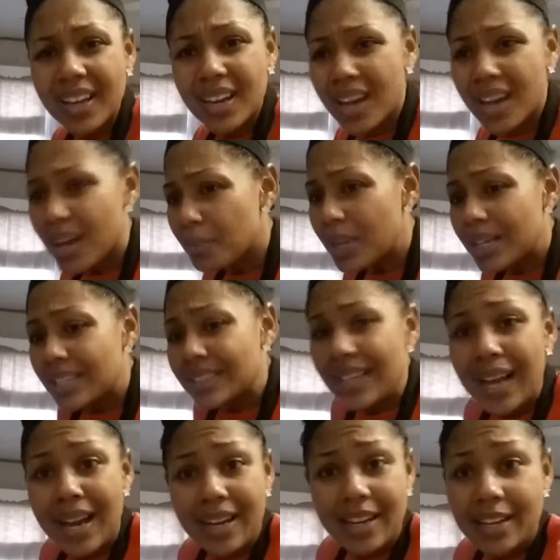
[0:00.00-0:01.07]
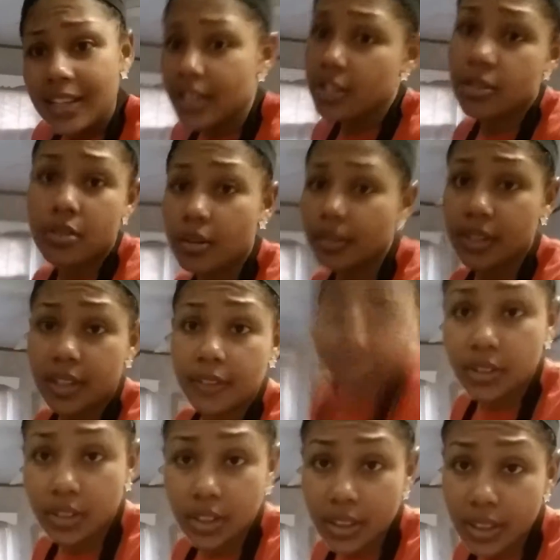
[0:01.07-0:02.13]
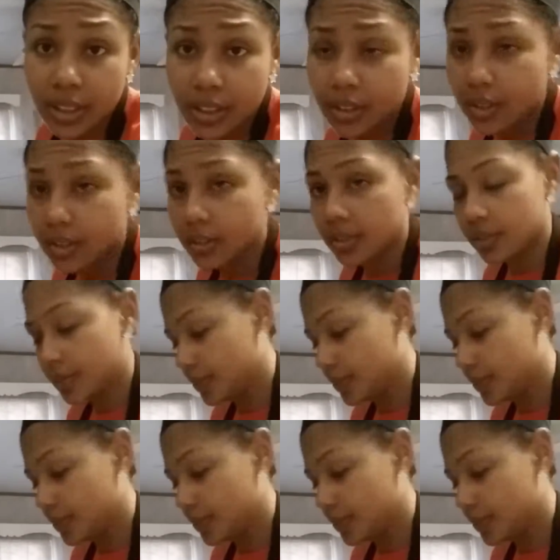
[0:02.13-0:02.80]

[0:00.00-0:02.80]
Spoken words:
and I'm excited because you know this stuff is good.